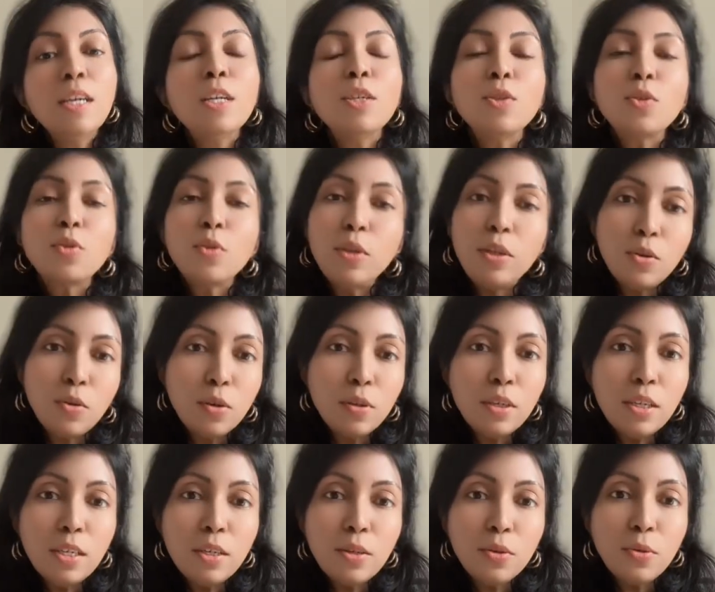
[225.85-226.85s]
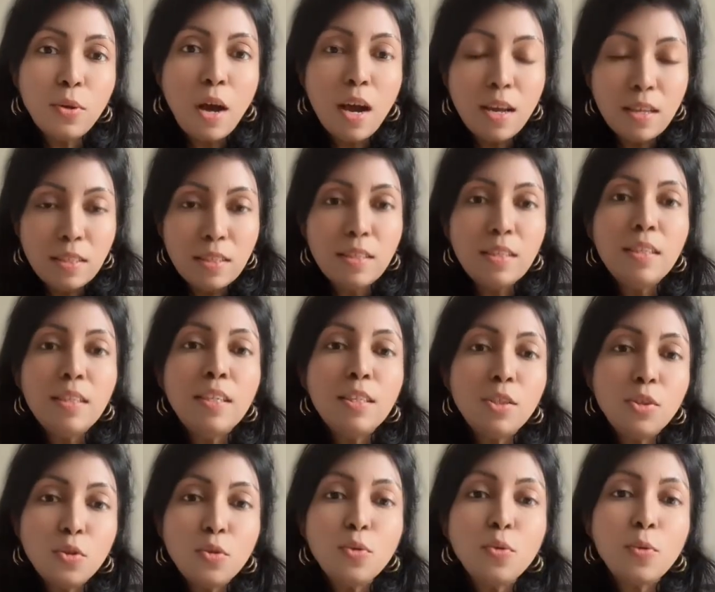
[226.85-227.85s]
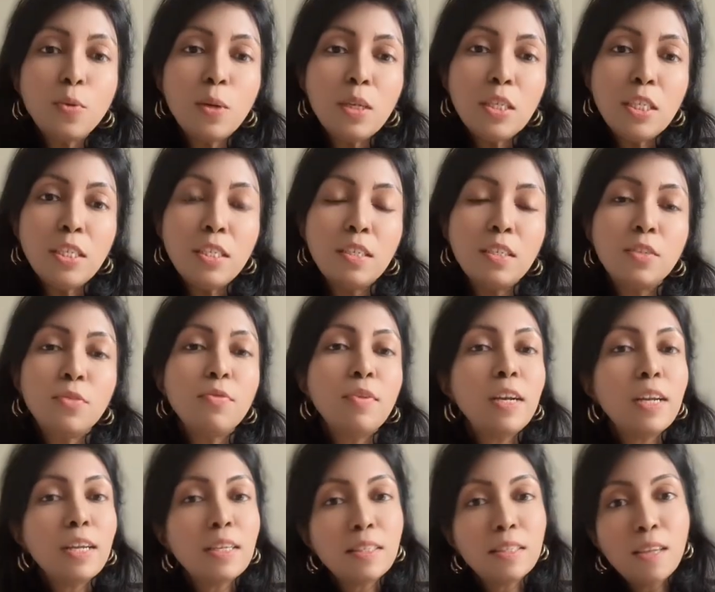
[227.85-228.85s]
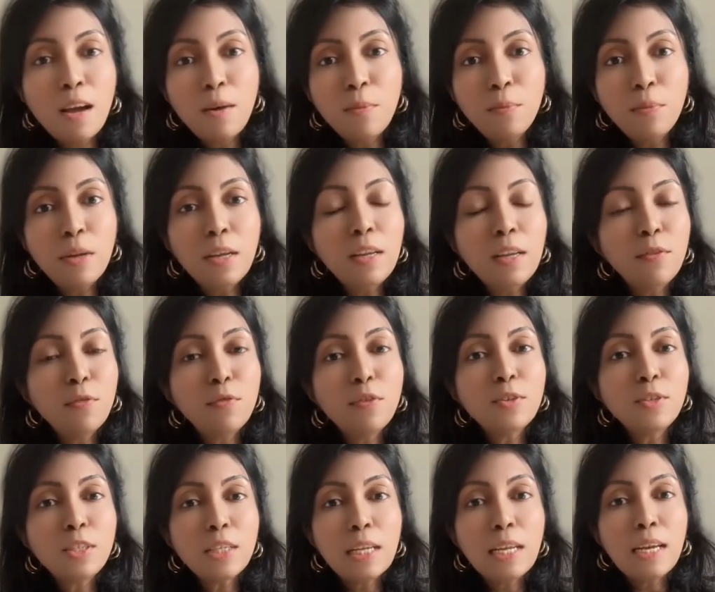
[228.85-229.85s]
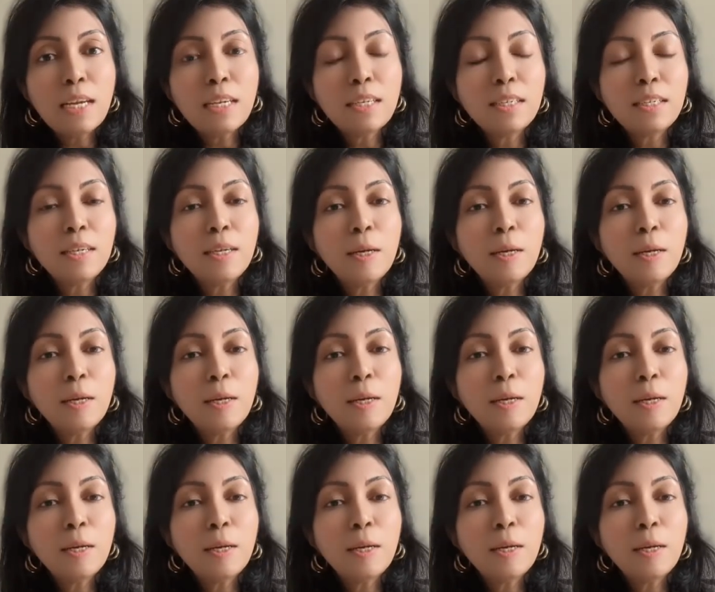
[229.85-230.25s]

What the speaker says: So in order to answer these 2 questions, for example, if you select